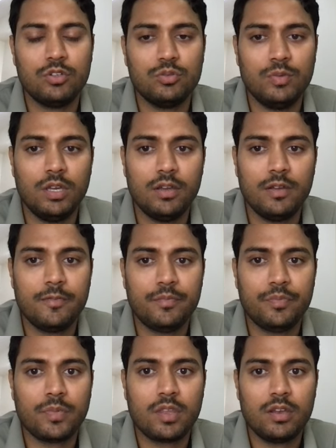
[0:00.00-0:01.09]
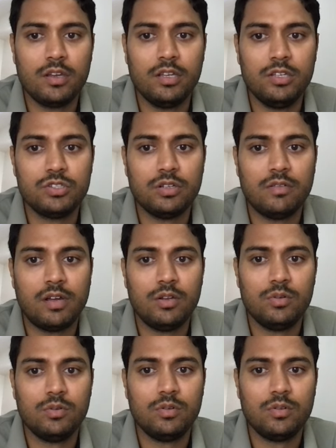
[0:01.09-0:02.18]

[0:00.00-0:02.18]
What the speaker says: to be initial value